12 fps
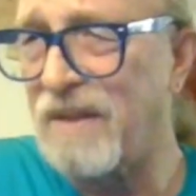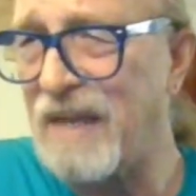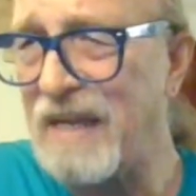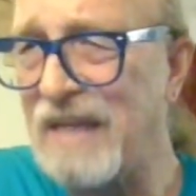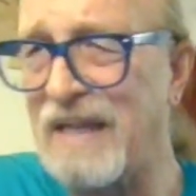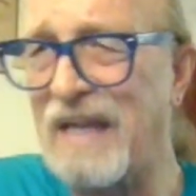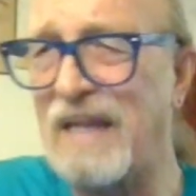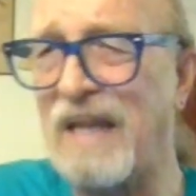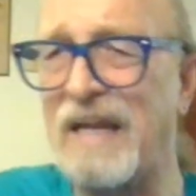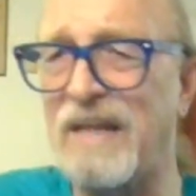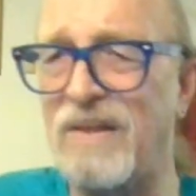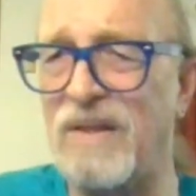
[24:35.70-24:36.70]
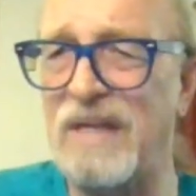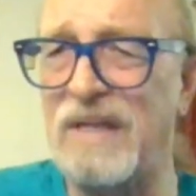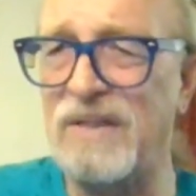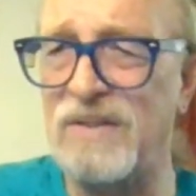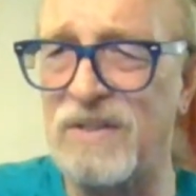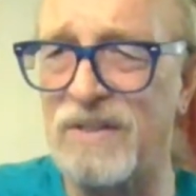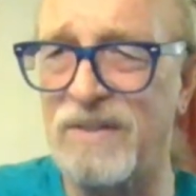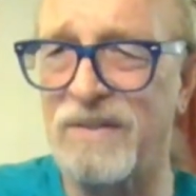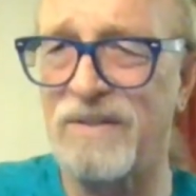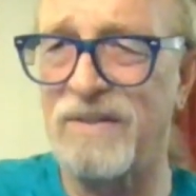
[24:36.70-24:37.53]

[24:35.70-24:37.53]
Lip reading: They like things